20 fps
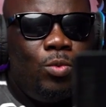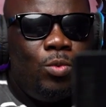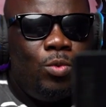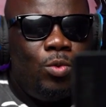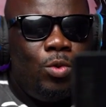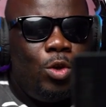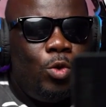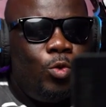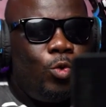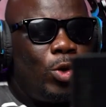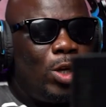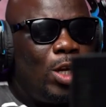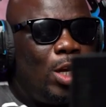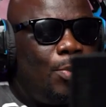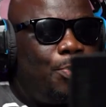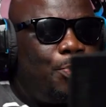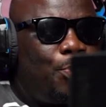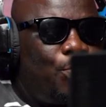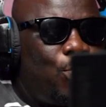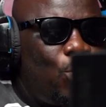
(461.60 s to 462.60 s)
He really
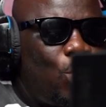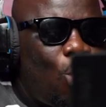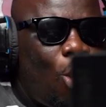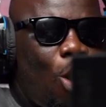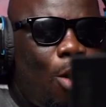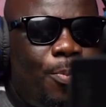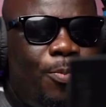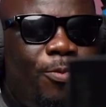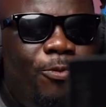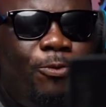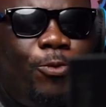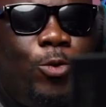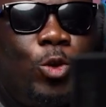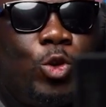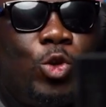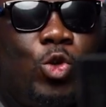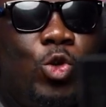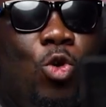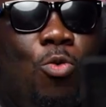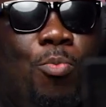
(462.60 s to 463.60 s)
pull up for
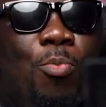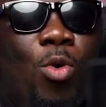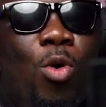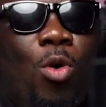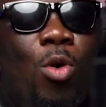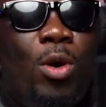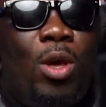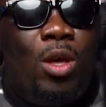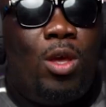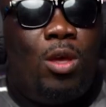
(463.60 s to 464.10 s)
Stonebwoy.